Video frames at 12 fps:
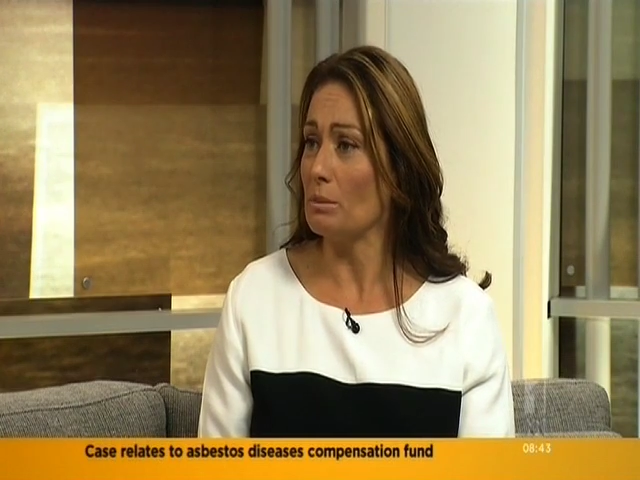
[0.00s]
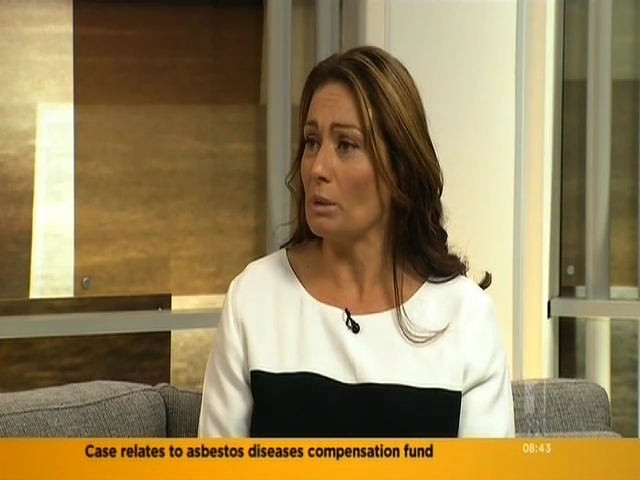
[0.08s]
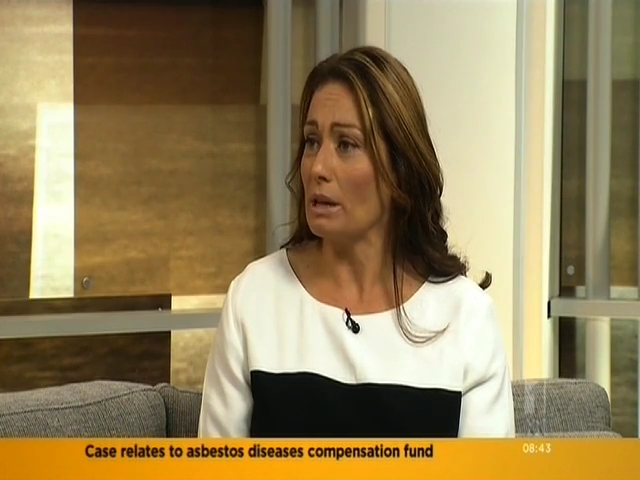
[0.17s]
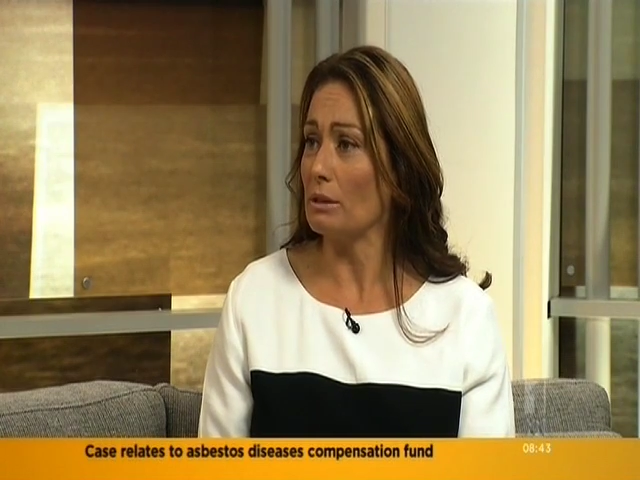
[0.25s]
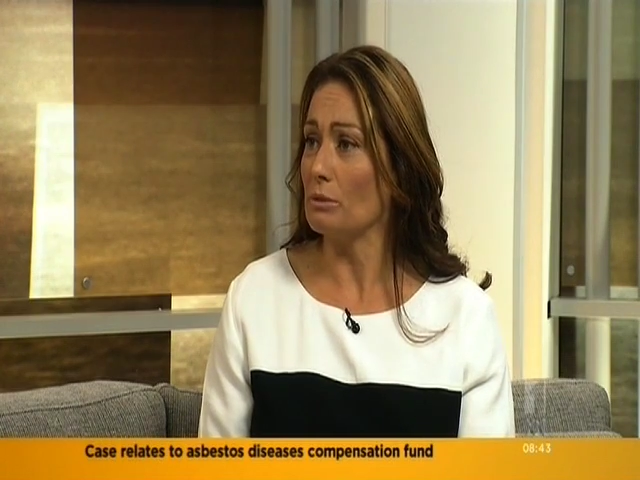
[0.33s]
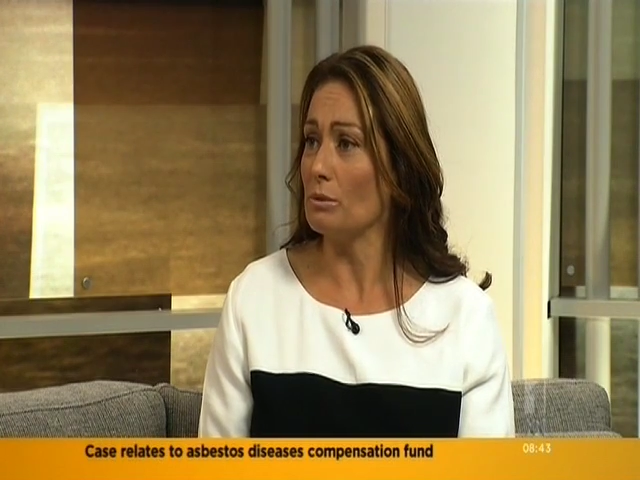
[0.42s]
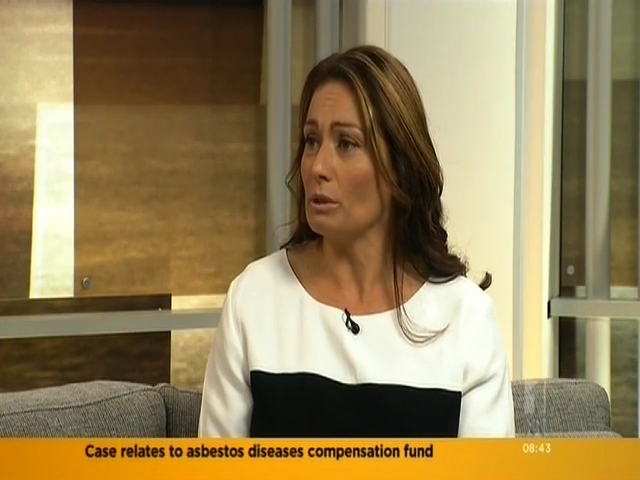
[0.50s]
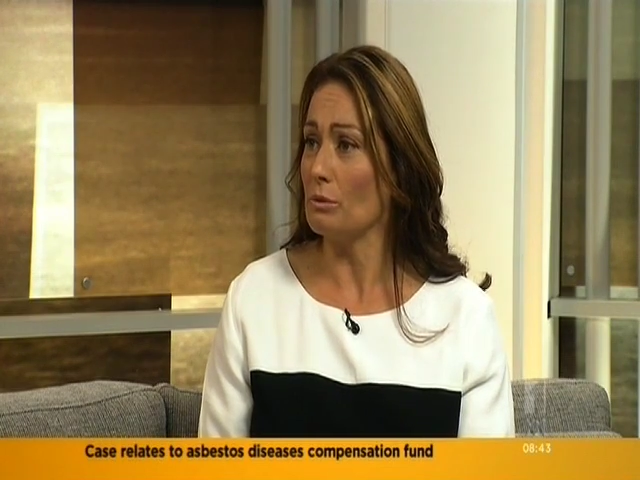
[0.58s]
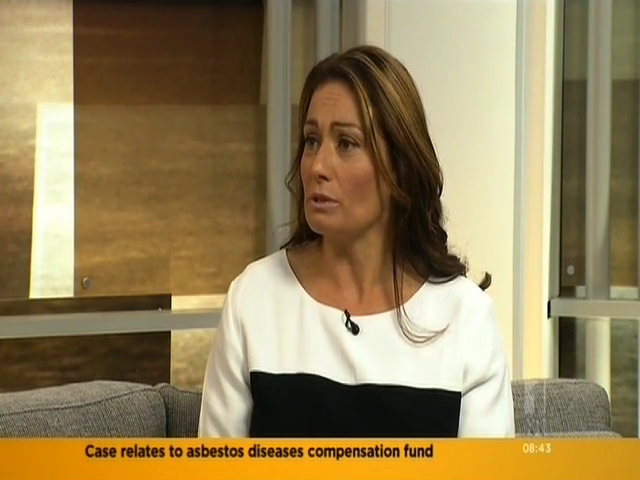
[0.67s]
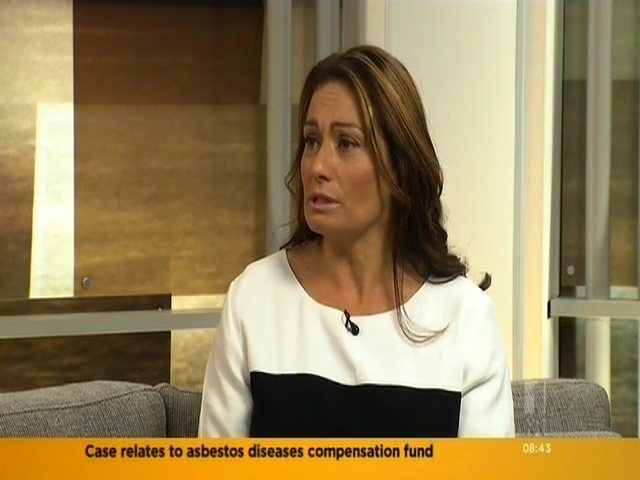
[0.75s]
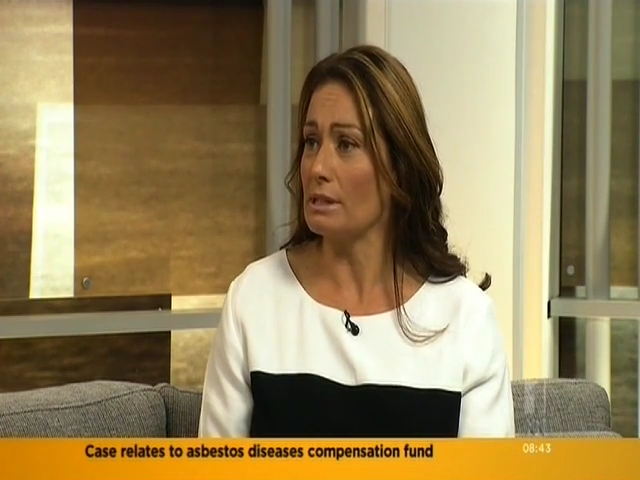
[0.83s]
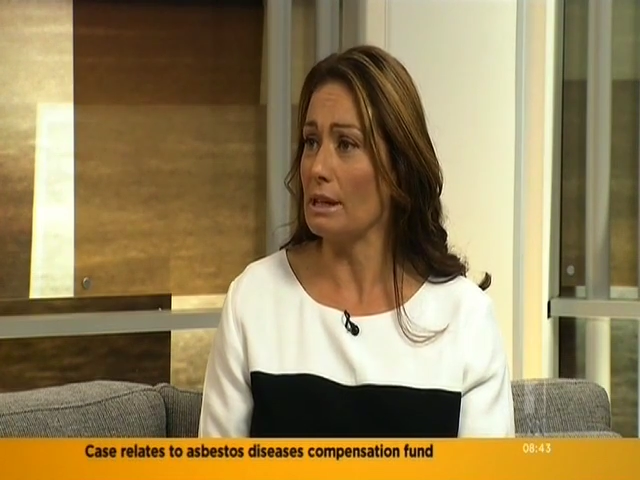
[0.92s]
back
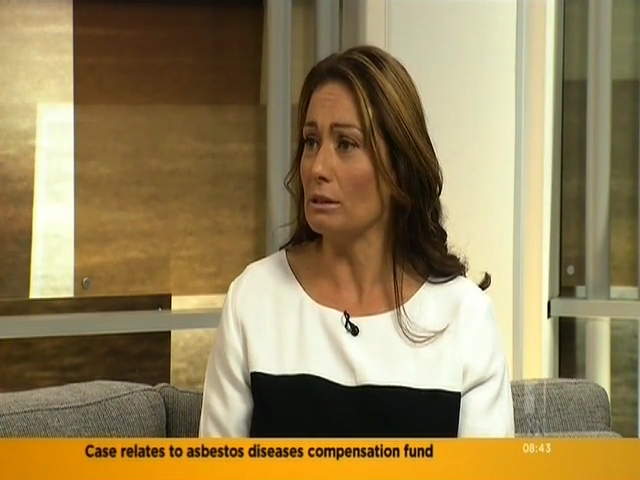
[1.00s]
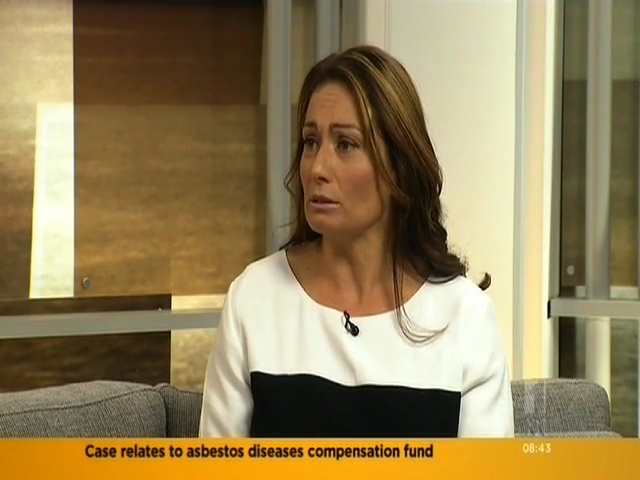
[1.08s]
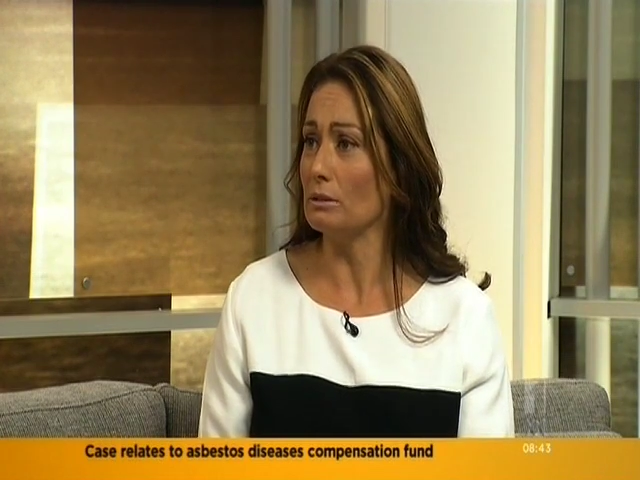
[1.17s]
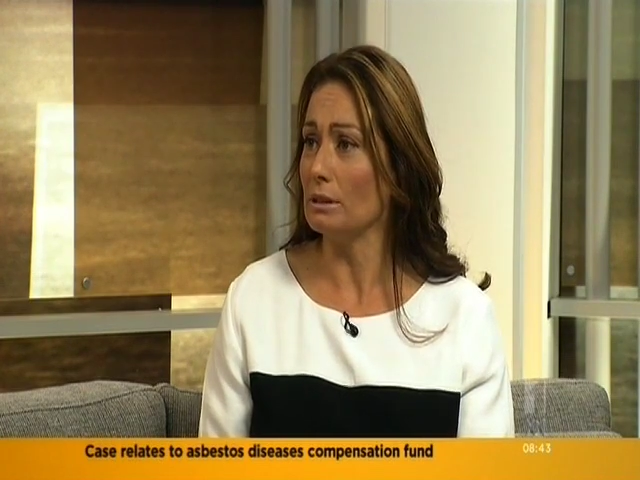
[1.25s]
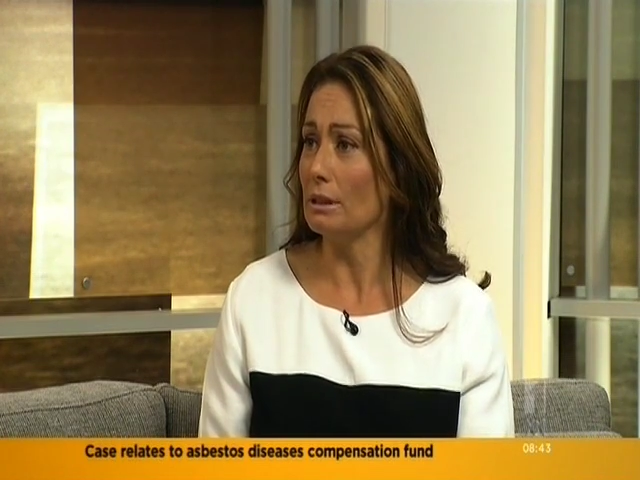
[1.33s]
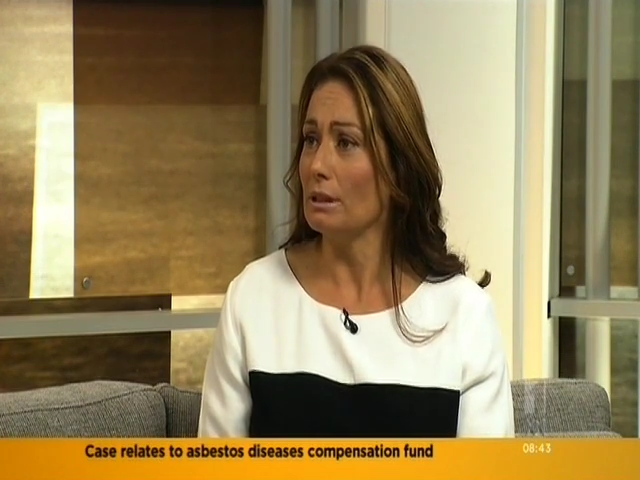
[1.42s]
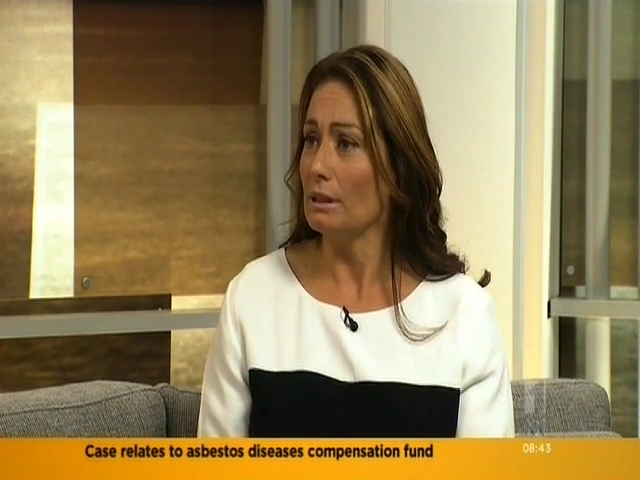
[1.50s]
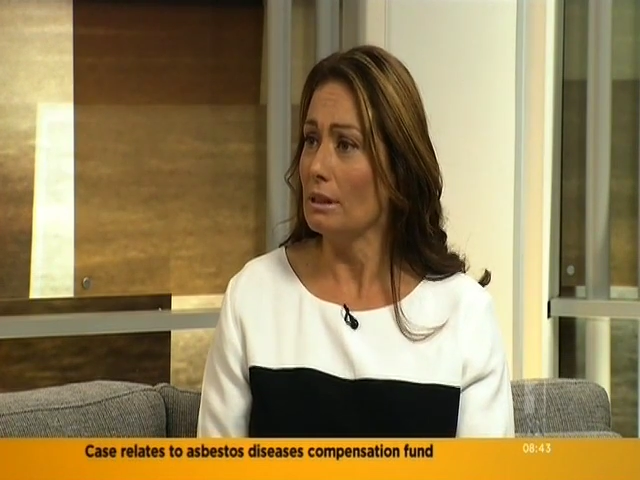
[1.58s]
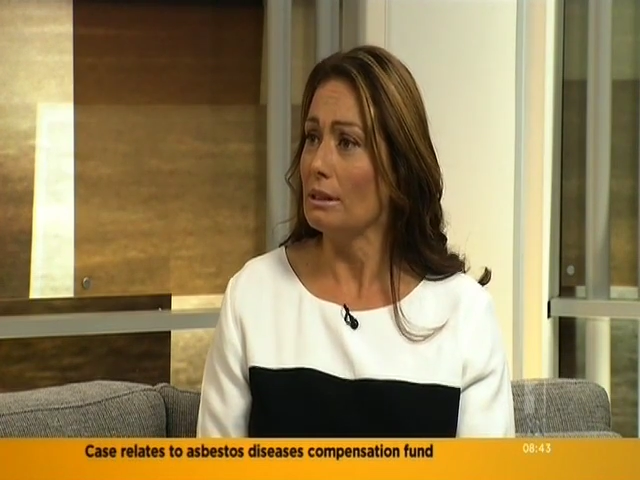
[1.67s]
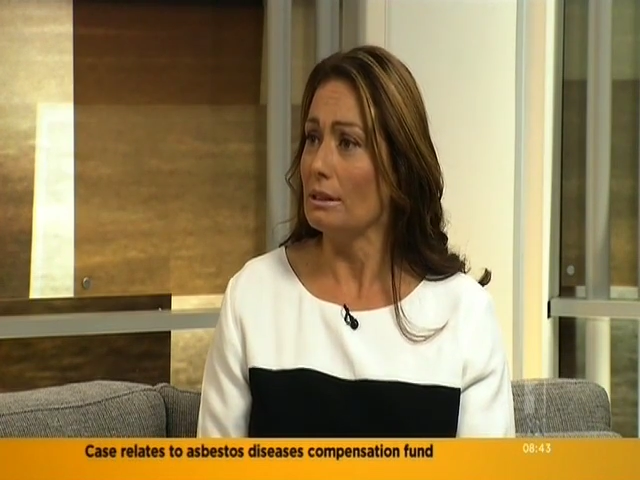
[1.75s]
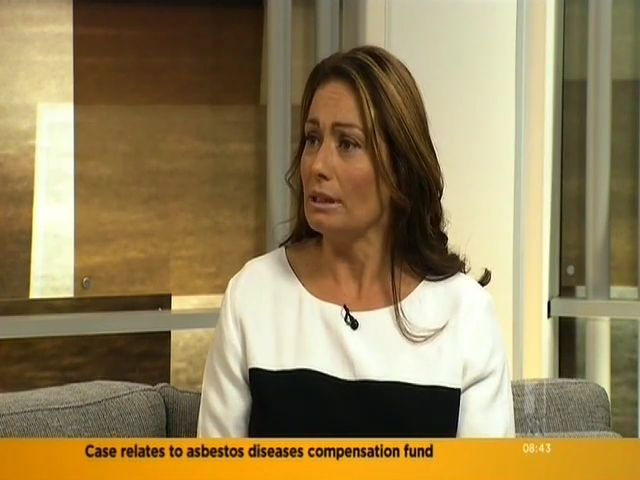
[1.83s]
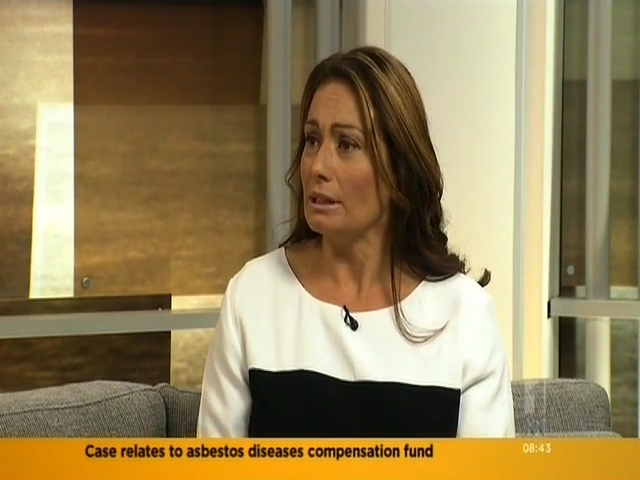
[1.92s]
of the salon.
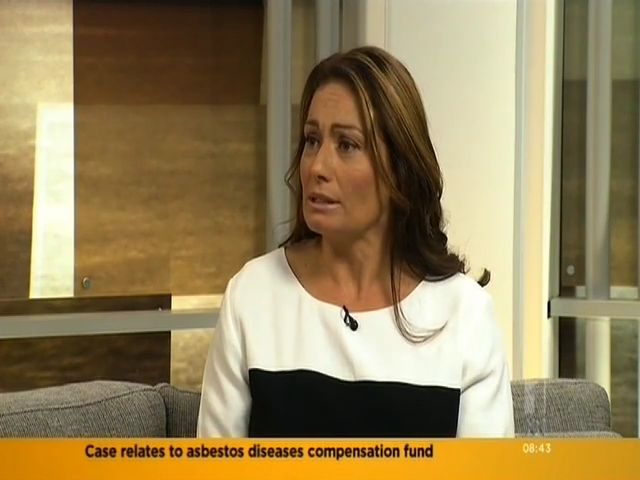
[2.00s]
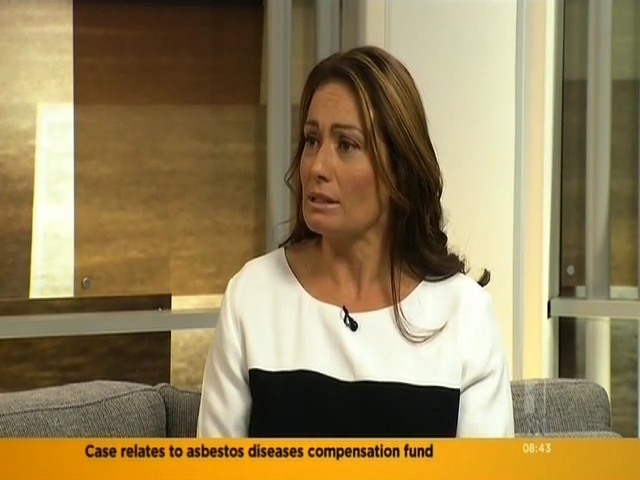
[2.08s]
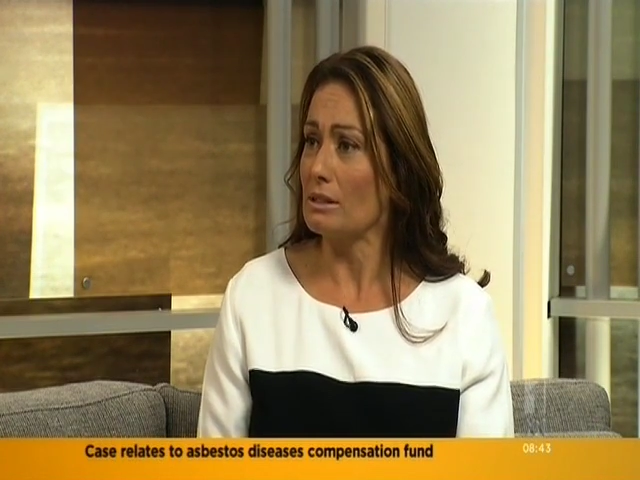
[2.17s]
Yes.